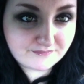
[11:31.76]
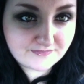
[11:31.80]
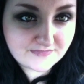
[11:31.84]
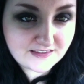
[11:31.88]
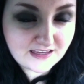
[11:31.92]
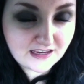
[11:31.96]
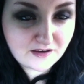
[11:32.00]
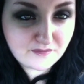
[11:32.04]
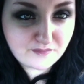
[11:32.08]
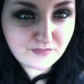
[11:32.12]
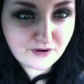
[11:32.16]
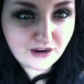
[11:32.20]

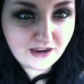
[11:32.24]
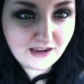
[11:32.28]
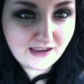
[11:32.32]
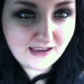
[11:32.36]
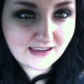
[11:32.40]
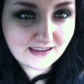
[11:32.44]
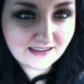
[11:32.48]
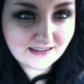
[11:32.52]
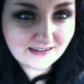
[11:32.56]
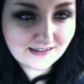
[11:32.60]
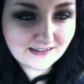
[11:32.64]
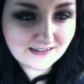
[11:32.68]
take a break
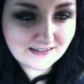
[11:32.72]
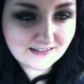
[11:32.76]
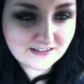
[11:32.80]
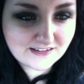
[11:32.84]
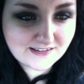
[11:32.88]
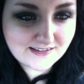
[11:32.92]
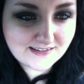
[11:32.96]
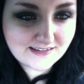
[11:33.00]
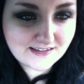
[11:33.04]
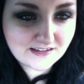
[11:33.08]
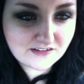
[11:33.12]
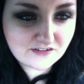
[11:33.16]
and
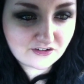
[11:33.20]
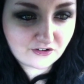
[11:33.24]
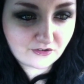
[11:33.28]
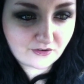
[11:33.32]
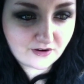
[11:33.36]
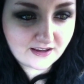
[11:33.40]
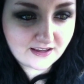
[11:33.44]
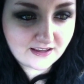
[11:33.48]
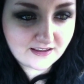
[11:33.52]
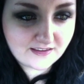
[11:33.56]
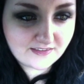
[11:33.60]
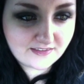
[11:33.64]
just
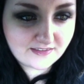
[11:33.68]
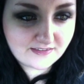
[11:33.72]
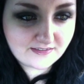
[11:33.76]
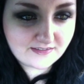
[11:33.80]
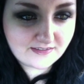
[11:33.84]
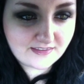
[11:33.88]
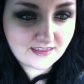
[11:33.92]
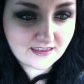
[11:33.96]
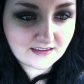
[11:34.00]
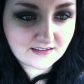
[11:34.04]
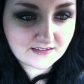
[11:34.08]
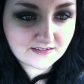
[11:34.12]
enjoy
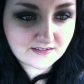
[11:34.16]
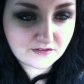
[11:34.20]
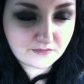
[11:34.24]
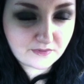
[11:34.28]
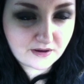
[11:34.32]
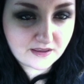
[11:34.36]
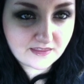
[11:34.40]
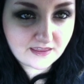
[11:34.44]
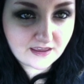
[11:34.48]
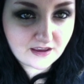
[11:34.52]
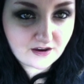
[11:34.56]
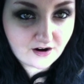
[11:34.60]
things the
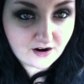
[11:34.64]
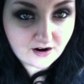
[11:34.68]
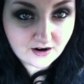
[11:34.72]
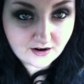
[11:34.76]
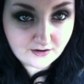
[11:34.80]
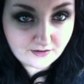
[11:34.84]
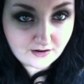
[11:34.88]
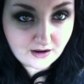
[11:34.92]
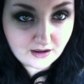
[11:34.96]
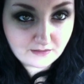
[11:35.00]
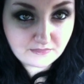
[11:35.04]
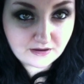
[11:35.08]
way they
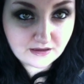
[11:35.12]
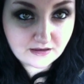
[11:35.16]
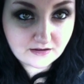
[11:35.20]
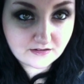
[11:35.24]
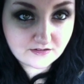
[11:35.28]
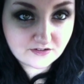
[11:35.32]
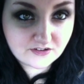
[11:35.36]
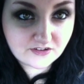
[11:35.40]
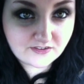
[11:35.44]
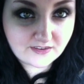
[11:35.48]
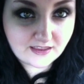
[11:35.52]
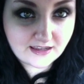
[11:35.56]
are. I
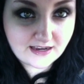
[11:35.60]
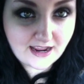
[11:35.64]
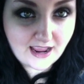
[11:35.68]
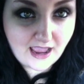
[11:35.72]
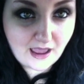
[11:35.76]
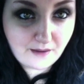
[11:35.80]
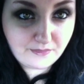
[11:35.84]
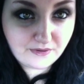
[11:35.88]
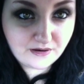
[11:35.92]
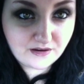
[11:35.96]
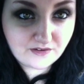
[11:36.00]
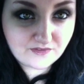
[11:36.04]
mean, just let it
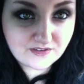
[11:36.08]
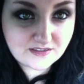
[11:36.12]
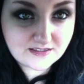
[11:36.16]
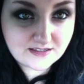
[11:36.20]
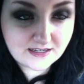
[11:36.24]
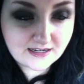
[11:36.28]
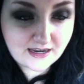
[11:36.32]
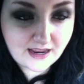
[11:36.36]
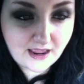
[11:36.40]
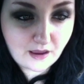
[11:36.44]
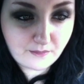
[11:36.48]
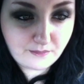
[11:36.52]
happen if it's
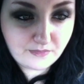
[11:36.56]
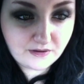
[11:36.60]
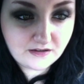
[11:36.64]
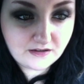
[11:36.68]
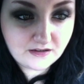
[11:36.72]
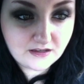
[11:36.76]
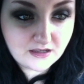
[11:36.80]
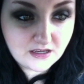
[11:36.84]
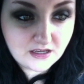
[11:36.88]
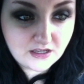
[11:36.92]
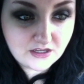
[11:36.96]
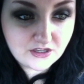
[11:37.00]
going to happen.
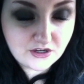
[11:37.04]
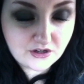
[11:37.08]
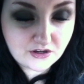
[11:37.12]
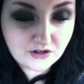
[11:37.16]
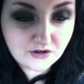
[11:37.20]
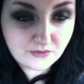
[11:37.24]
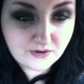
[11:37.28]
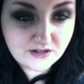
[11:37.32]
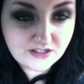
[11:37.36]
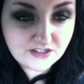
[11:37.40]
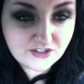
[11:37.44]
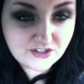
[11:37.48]
You can
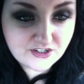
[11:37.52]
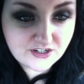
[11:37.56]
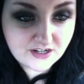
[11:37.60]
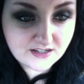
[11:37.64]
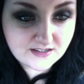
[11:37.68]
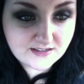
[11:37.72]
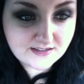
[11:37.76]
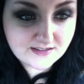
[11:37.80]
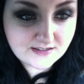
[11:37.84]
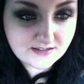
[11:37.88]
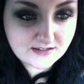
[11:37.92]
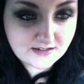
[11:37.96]
always
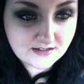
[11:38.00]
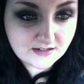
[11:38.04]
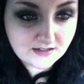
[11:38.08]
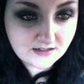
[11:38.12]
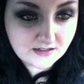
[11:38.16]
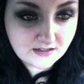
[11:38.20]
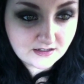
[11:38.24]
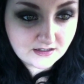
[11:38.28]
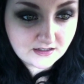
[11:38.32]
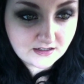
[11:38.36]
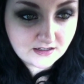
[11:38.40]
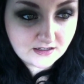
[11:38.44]
just
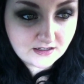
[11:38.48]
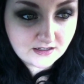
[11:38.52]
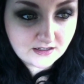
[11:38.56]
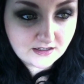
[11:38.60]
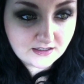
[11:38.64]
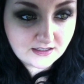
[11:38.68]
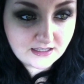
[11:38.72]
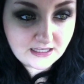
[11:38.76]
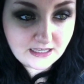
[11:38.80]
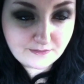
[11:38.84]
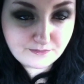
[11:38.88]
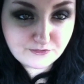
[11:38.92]

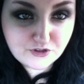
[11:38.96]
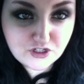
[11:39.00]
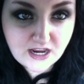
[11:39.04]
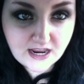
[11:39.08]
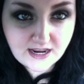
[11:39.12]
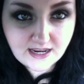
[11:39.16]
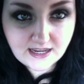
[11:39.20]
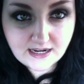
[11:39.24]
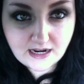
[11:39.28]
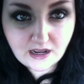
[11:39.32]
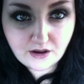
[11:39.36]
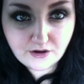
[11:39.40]
keep
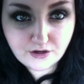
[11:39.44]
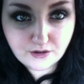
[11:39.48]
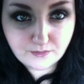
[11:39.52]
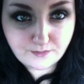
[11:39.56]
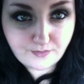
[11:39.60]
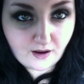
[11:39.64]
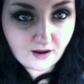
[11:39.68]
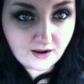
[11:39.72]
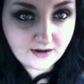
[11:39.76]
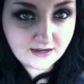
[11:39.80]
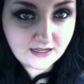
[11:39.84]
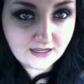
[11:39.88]
checking out your
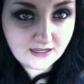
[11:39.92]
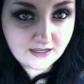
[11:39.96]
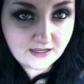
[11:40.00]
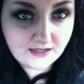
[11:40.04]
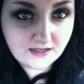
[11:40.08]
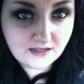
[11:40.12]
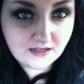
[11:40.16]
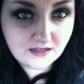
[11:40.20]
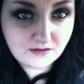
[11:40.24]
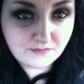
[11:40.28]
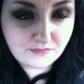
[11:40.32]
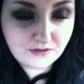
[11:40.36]

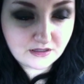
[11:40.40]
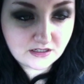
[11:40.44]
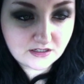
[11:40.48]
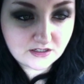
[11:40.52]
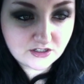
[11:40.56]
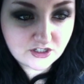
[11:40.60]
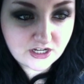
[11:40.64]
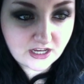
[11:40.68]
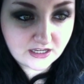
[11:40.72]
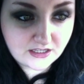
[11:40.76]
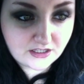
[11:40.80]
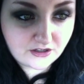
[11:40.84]
body. I mean,
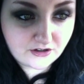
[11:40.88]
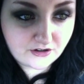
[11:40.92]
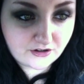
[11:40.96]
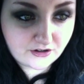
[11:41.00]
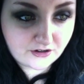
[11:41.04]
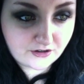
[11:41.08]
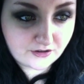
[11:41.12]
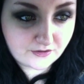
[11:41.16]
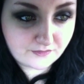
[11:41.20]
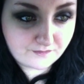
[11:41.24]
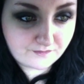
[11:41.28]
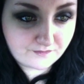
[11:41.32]
check
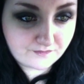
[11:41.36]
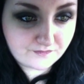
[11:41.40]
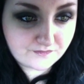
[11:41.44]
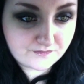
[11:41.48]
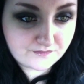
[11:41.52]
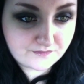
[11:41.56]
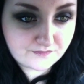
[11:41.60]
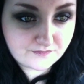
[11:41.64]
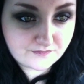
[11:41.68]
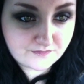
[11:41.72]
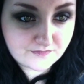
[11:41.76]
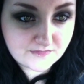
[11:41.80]
your
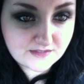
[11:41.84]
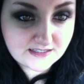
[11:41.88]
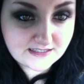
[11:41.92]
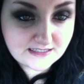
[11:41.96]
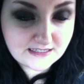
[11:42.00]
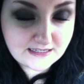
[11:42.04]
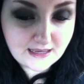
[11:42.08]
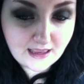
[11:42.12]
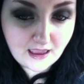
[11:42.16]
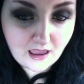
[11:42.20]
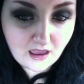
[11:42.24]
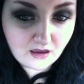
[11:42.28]

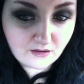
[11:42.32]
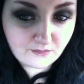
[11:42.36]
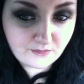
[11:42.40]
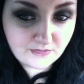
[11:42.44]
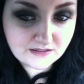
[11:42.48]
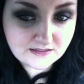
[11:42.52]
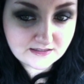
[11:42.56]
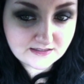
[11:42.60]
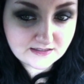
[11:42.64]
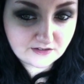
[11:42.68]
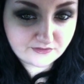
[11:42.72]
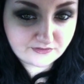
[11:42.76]
CM
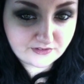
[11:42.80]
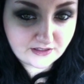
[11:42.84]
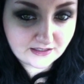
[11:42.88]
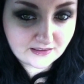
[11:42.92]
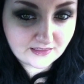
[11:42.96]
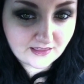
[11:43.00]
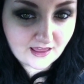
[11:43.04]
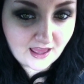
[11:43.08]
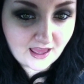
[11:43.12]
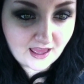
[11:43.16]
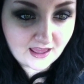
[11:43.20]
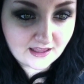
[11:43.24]
and stuff like
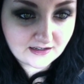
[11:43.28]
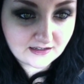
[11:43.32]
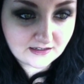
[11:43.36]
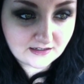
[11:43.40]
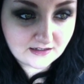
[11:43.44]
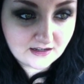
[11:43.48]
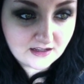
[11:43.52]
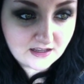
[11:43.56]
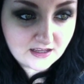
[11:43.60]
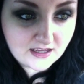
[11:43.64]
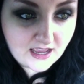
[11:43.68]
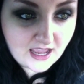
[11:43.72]
that, and
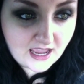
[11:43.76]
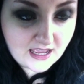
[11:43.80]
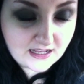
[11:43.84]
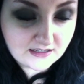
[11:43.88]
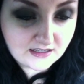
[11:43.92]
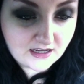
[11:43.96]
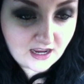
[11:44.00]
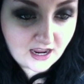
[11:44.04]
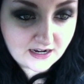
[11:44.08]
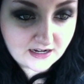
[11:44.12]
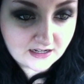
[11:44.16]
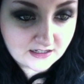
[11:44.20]

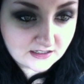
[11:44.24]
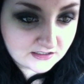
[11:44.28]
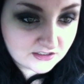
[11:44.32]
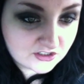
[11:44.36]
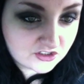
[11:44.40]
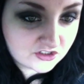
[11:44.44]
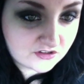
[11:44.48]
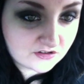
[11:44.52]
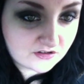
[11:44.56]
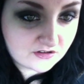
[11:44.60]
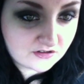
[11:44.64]
kind of,